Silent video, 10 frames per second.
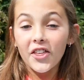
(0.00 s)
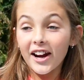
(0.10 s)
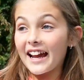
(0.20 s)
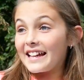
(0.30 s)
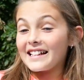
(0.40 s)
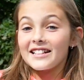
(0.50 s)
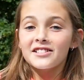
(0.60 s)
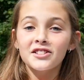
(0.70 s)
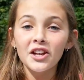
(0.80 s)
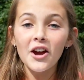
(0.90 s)
3,
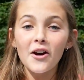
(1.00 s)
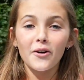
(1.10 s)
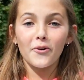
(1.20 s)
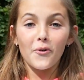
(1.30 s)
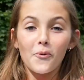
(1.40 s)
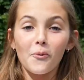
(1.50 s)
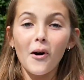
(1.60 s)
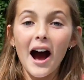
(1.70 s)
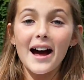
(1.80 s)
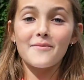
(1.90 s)
2,
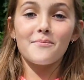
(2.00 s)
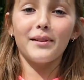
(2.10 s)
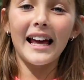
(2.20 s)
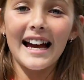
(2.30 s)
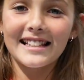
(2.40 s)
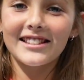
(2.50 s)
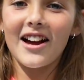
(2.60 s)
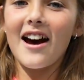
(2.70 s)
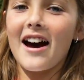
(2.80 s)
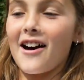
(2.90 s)
1, blast
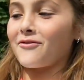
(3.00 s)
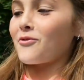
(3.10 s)
off!